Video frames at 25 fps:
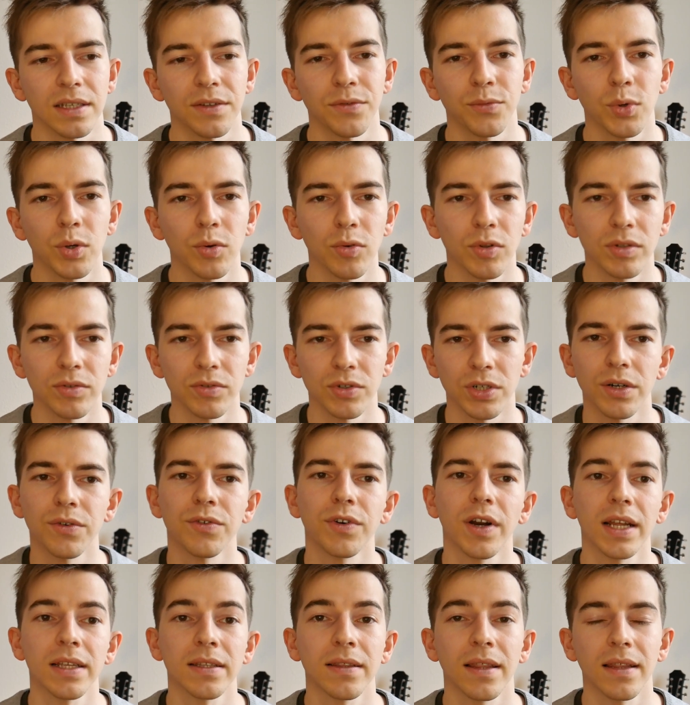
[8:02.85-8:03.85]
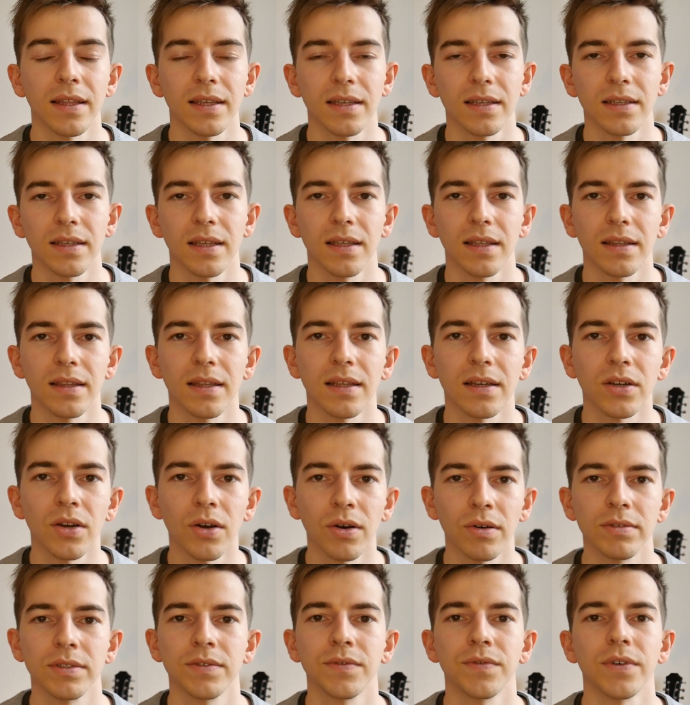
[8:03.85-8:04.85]
If we will rewrite the
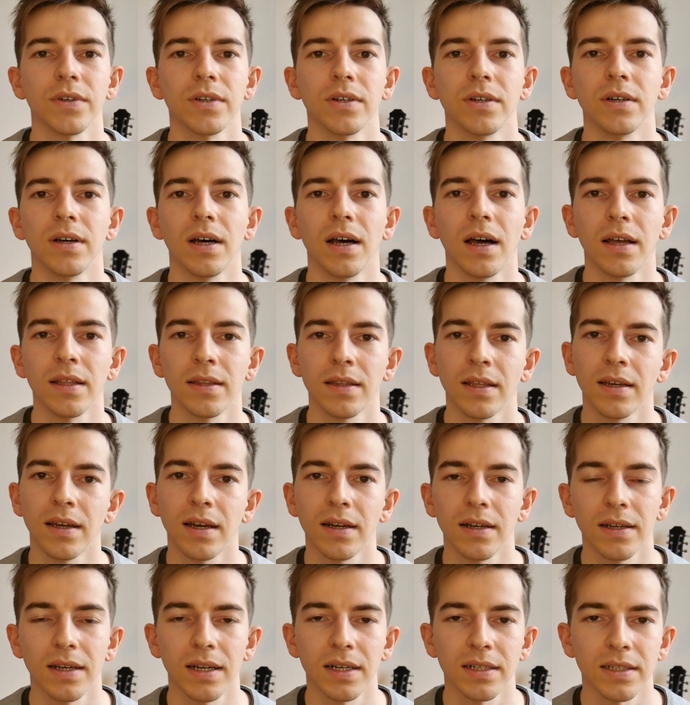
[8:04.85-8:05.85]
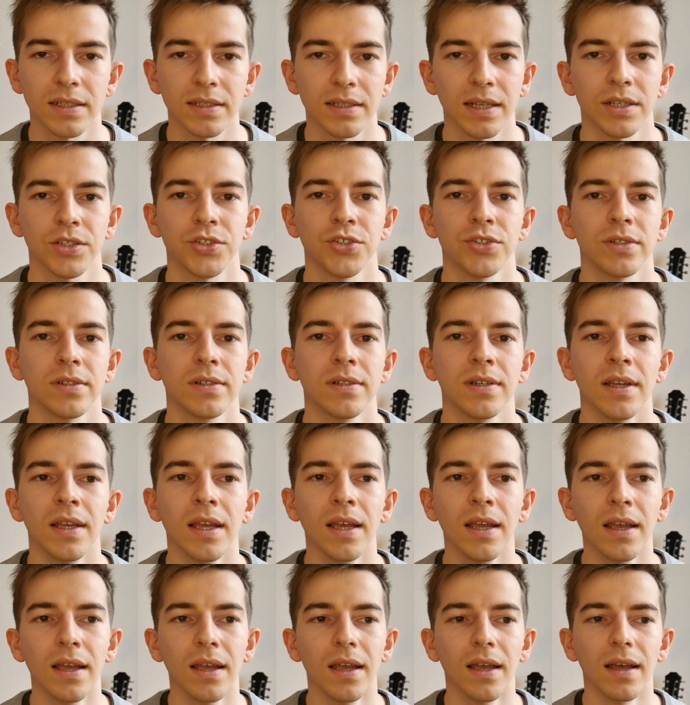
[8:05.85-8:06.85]
code for other architecture
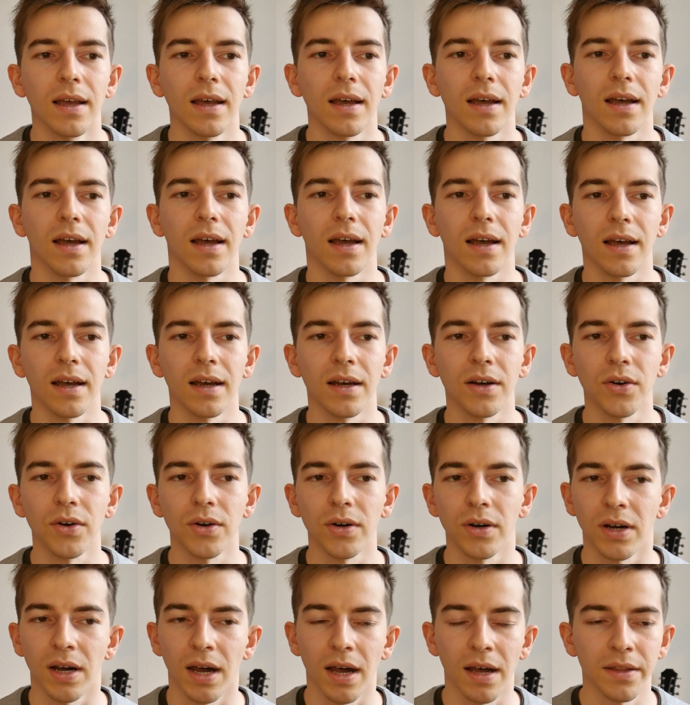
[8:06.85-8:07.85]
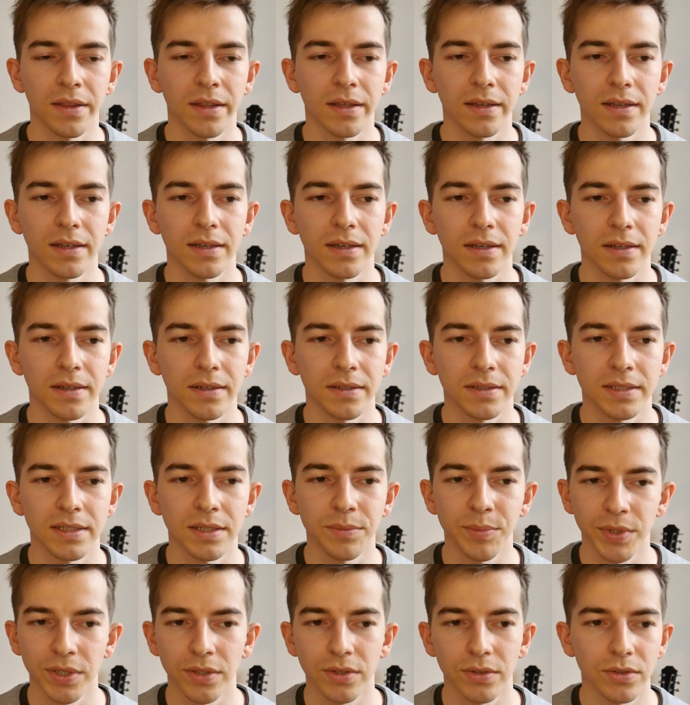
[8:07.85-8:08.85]
or other
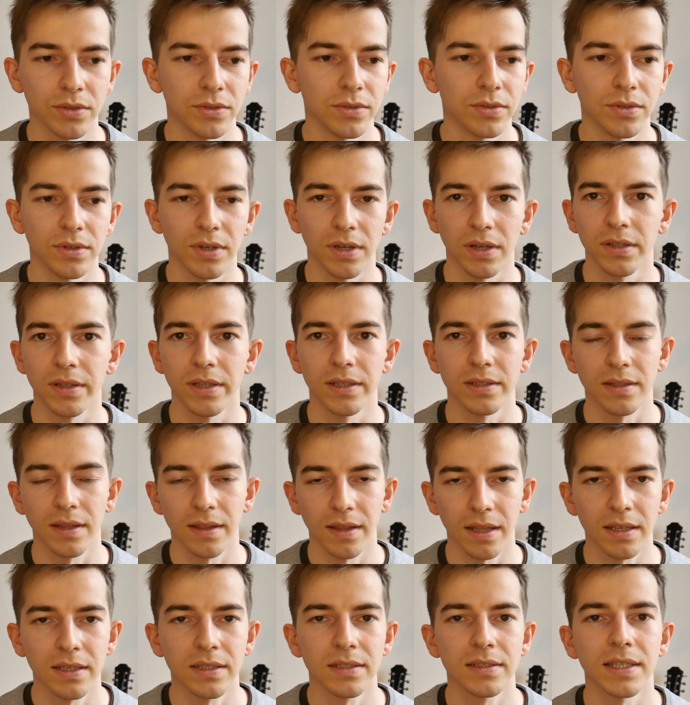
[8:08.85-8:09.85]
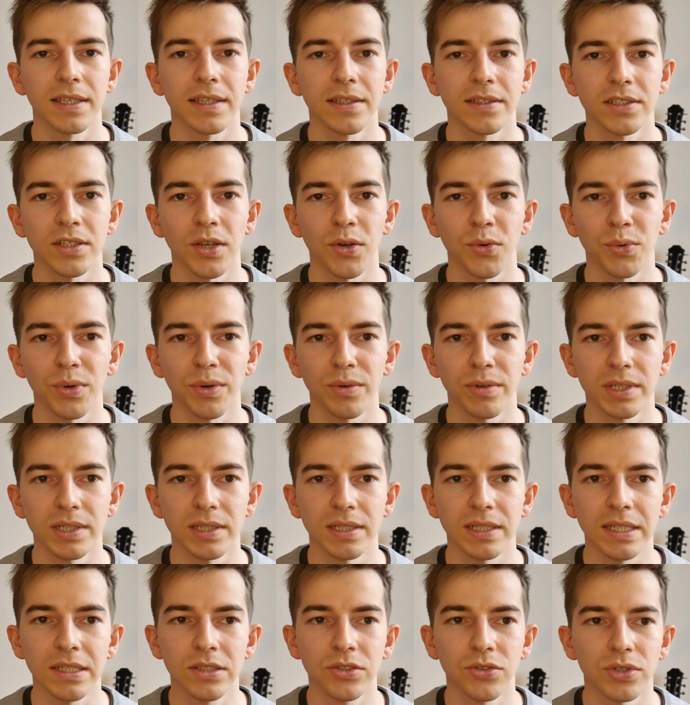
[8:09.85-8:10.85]
CPU or other things, so we will
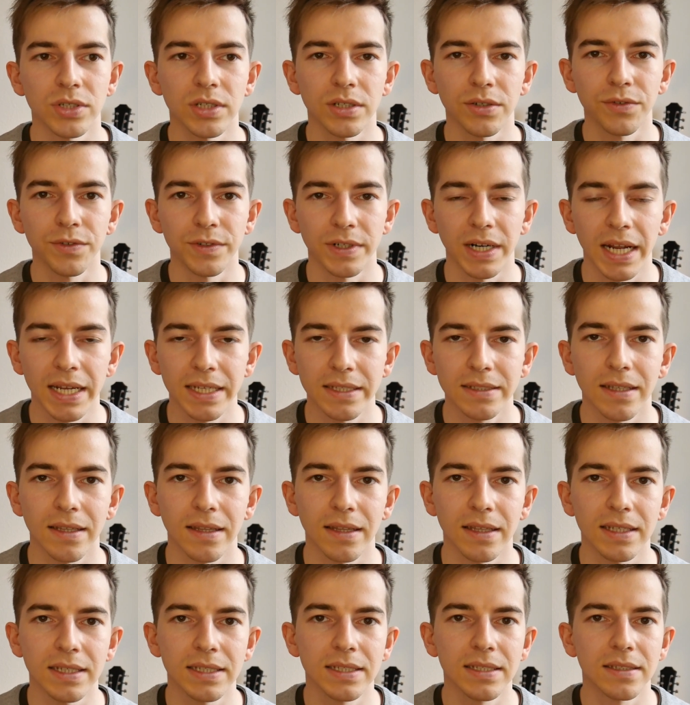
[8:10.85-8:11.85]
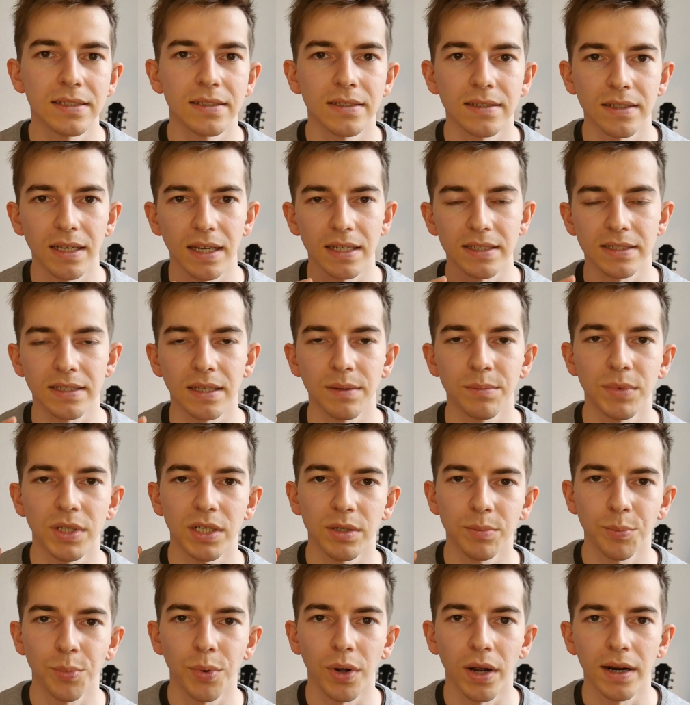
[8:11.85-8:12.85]
need to rewrite this
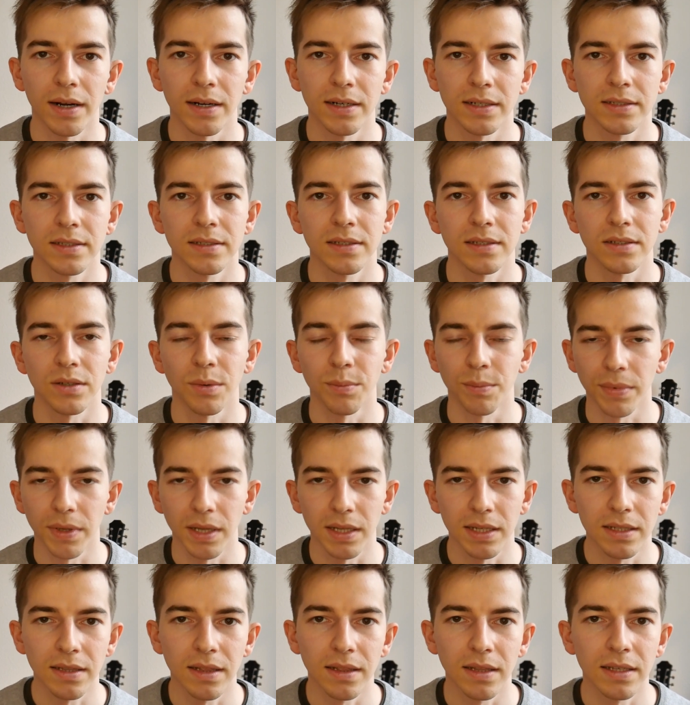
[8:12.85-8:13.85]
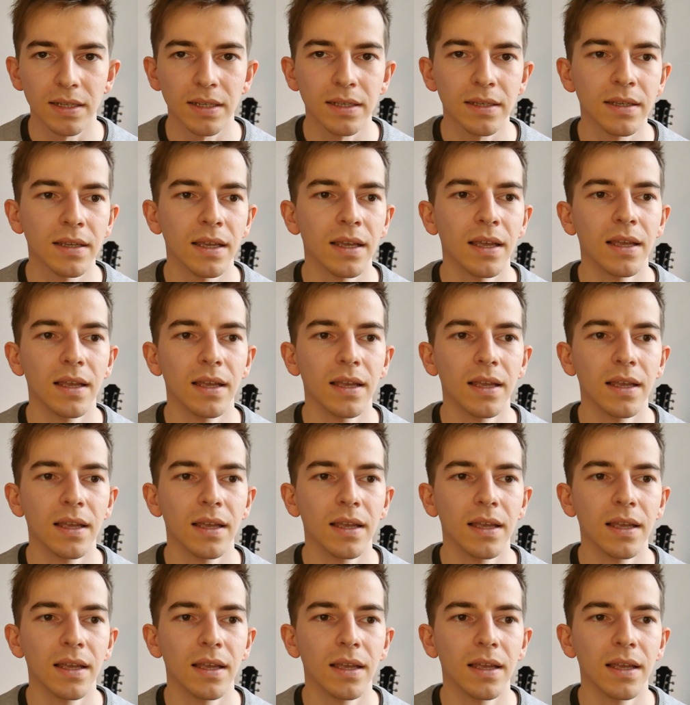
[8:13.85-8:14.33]
assembler part completely